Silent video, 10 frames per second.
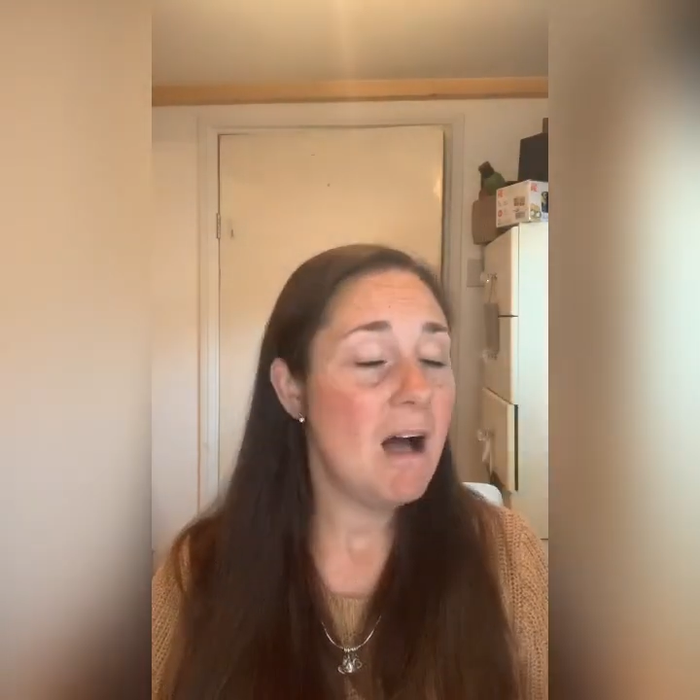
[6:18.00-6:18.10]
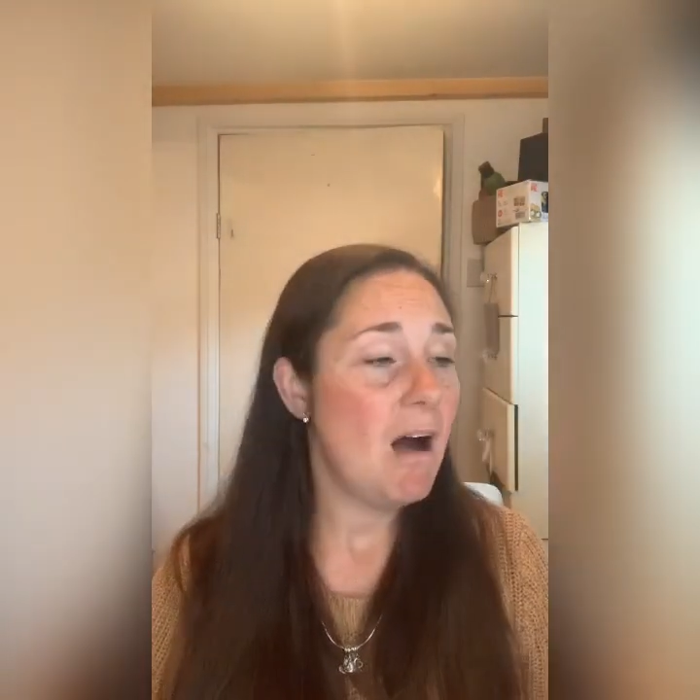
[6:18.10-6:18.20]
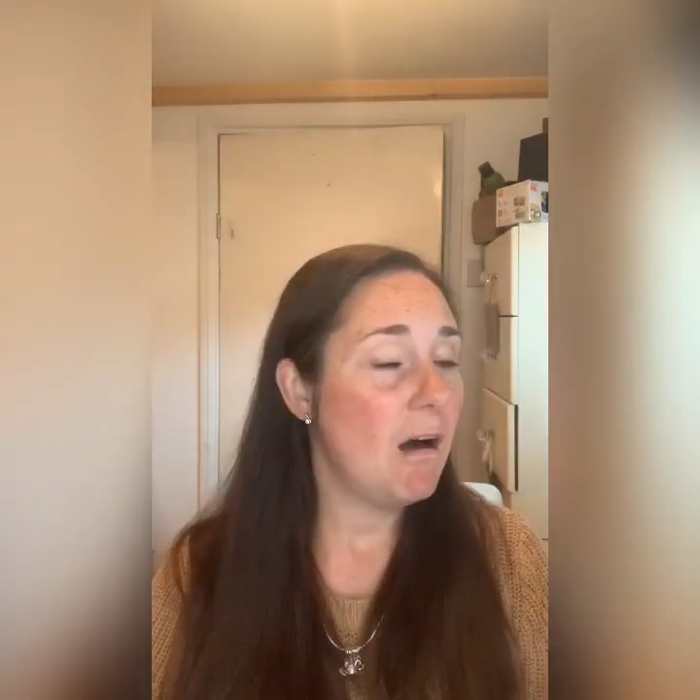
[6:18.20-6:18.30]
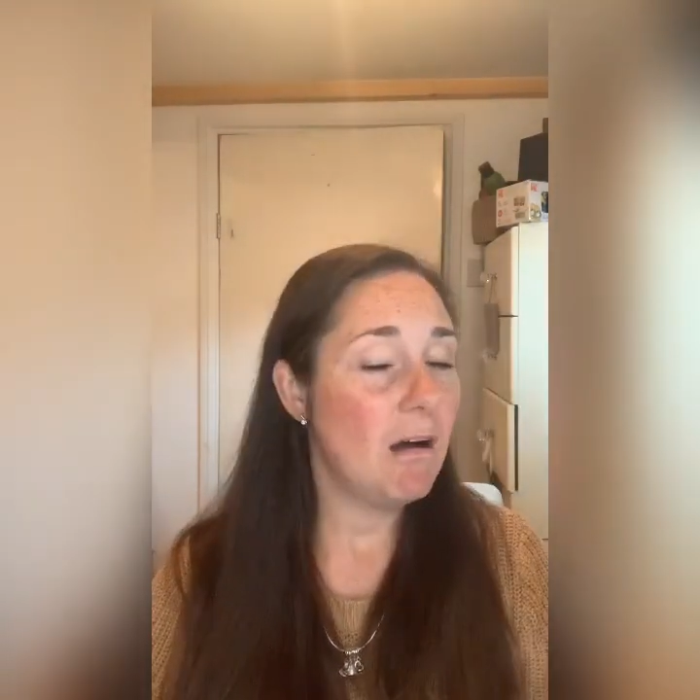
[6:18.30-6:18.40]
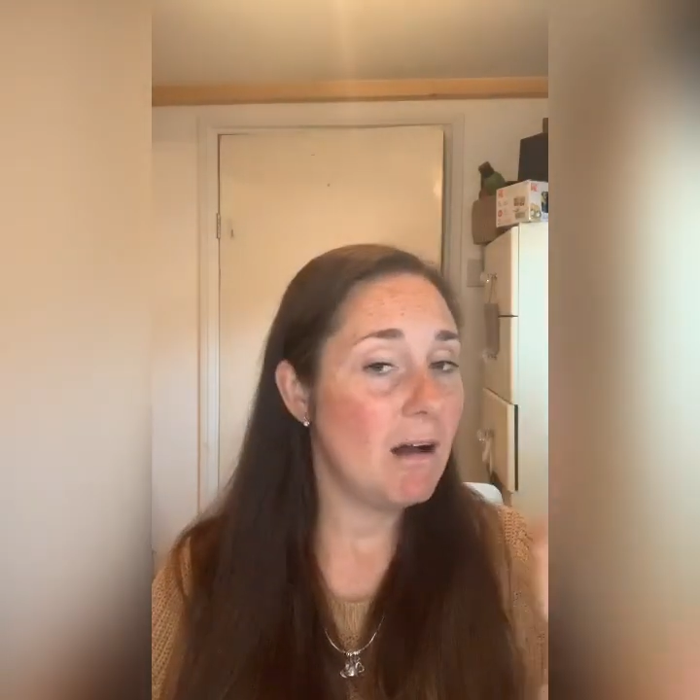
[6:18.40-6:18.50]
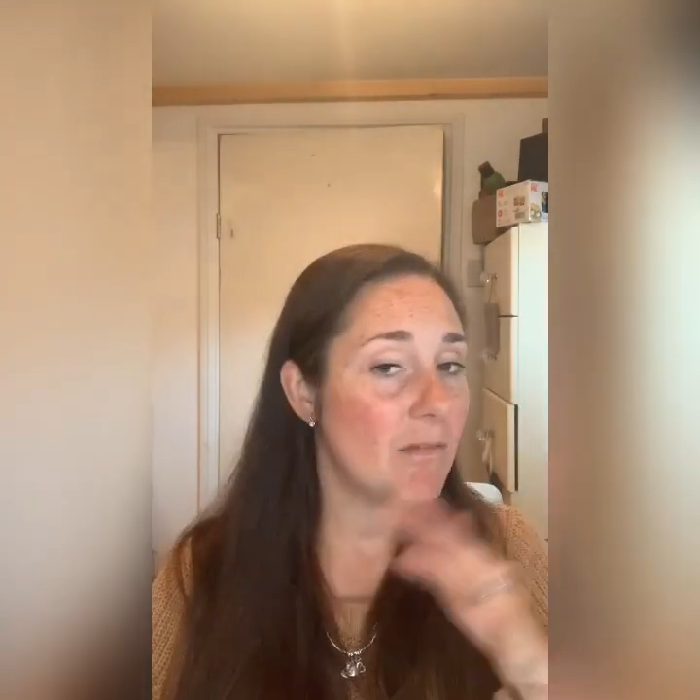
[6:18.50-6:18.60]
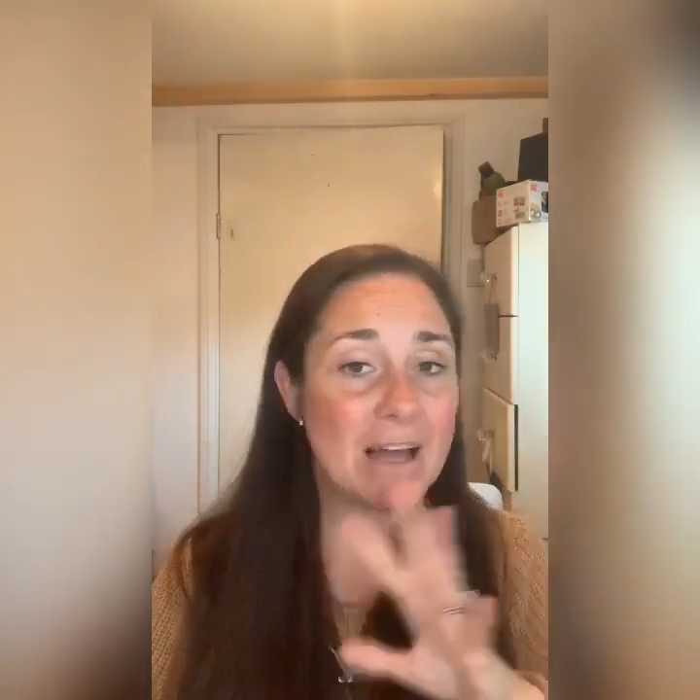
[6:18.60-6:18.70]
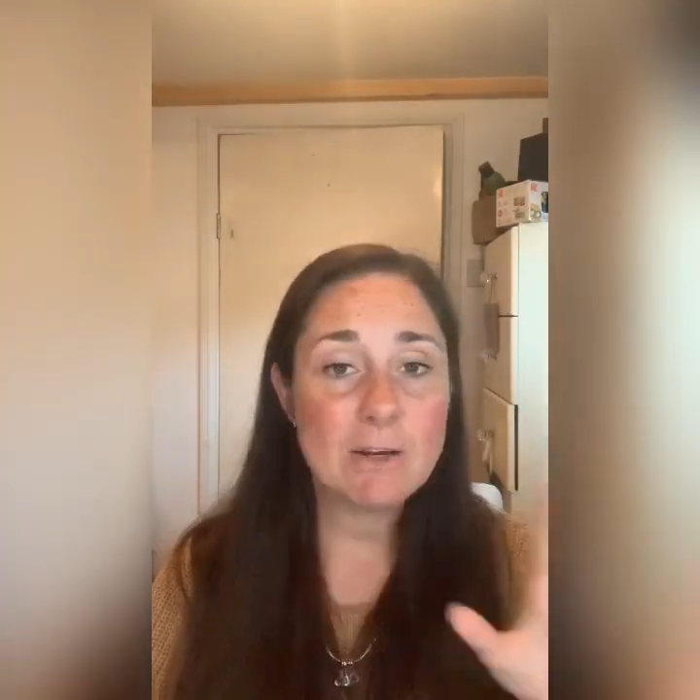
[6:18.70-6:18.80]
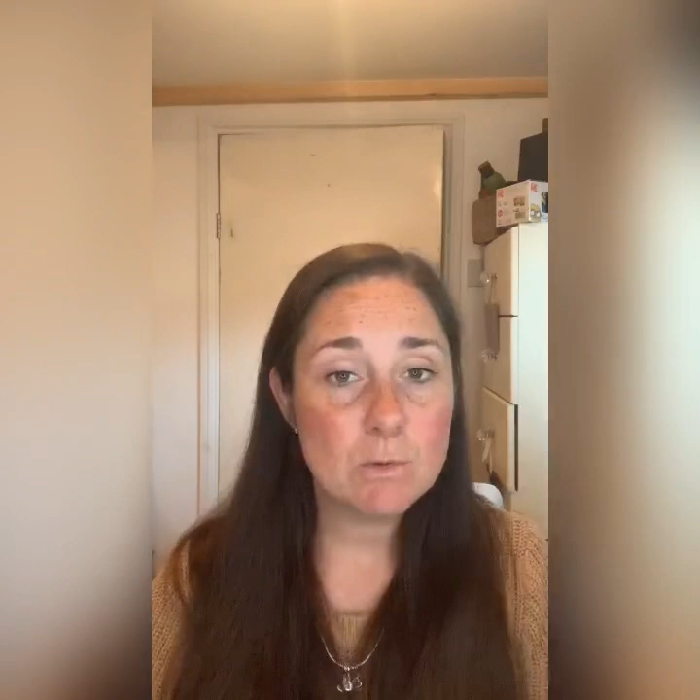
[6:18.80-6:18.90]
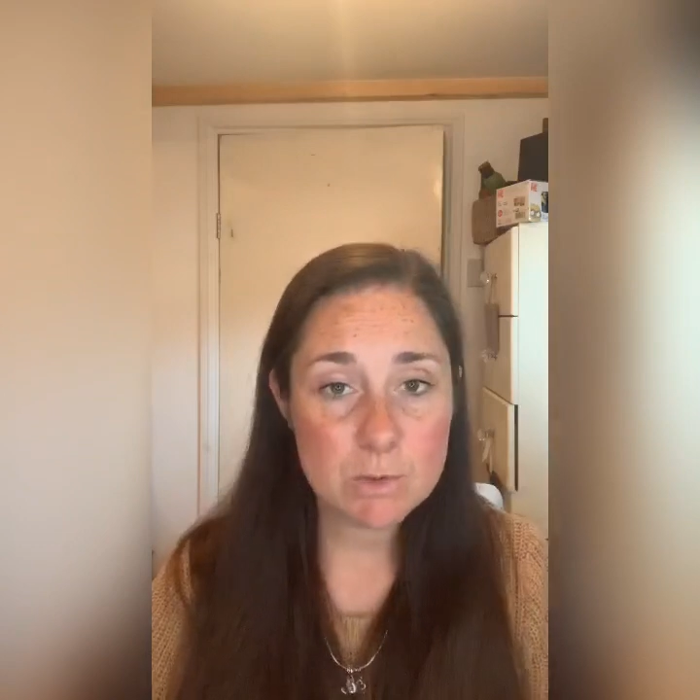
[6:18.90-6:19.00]
I've
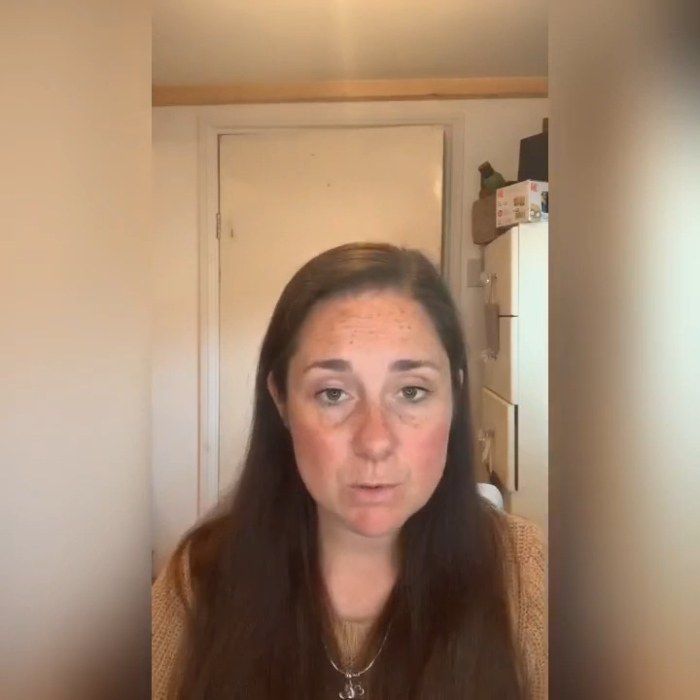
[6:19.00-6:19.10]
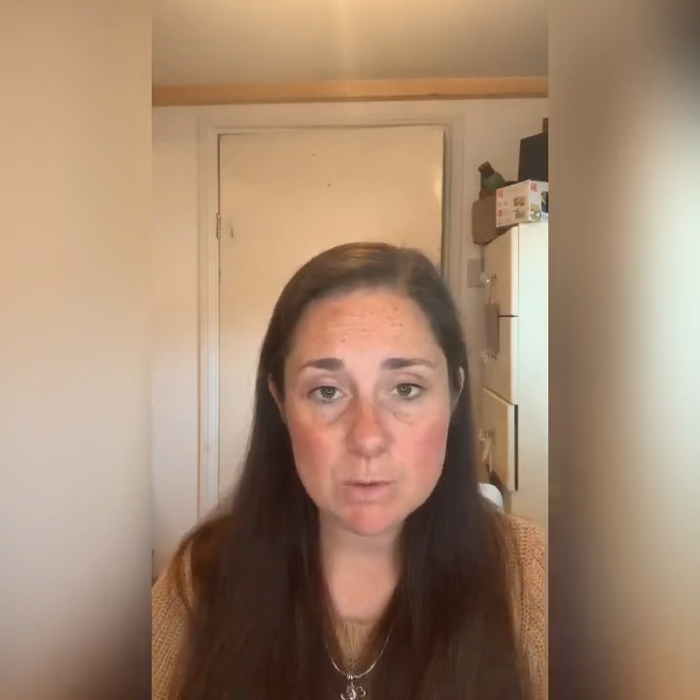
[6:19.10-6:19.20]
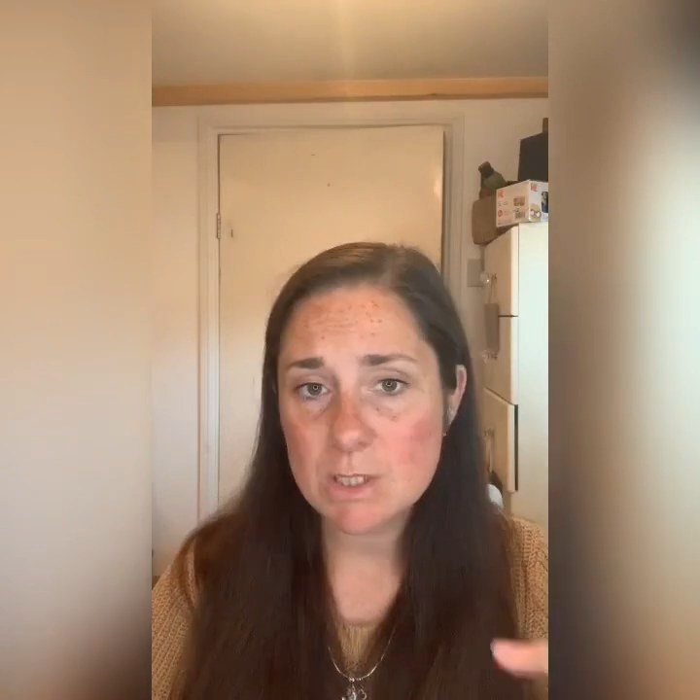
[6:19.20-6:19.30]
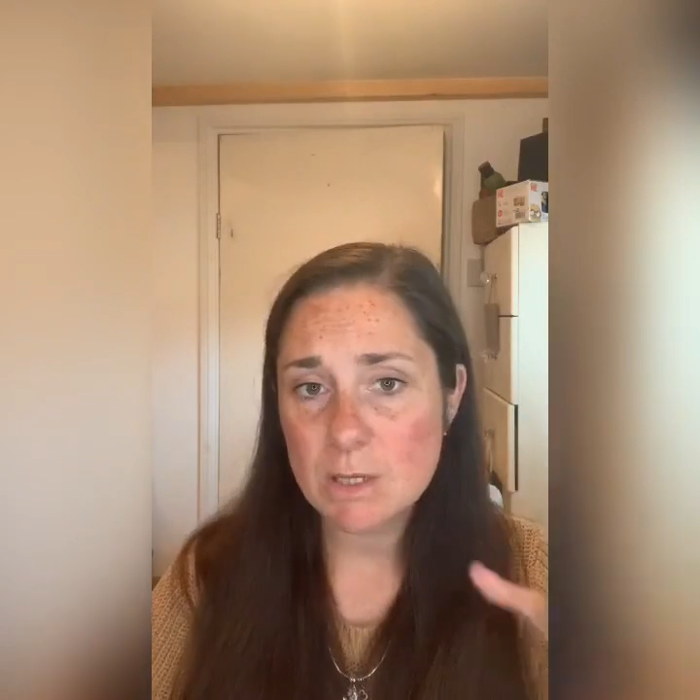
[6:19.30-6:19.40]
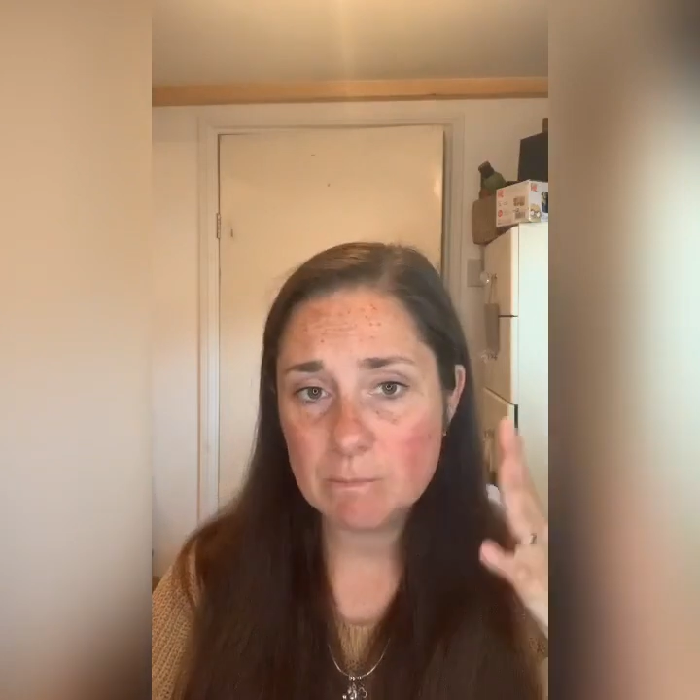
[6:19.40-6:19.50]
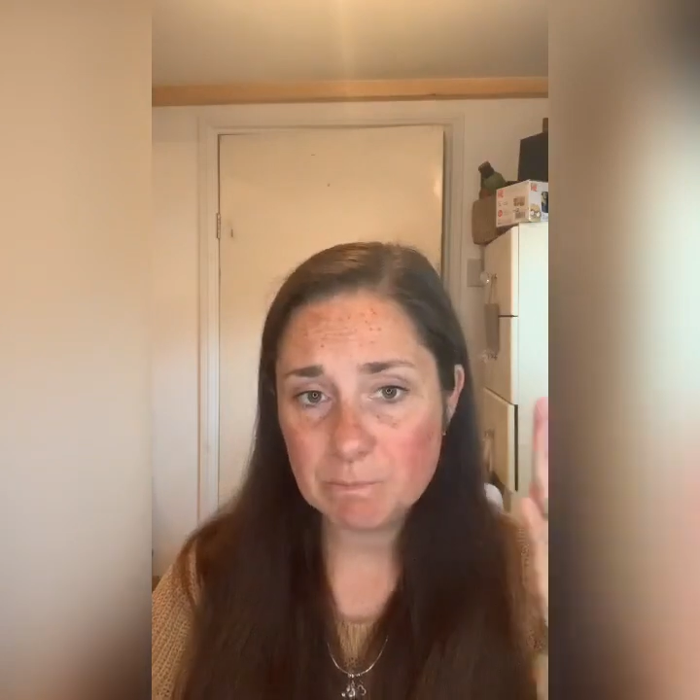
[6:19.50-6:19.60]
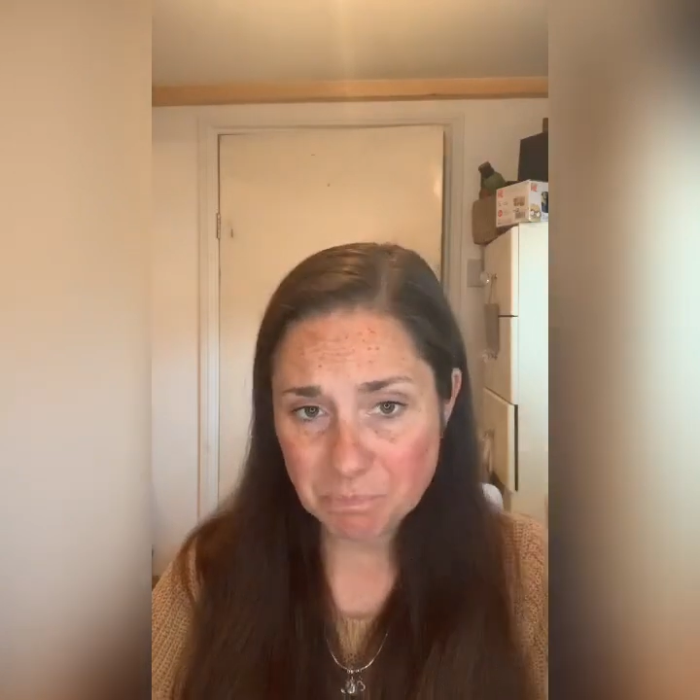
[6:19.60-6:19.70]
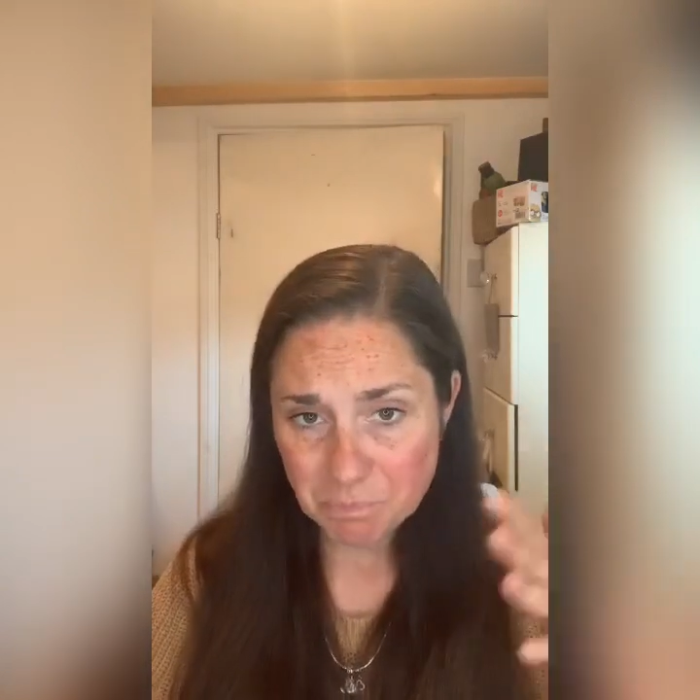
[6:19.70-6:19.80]
had all sorts of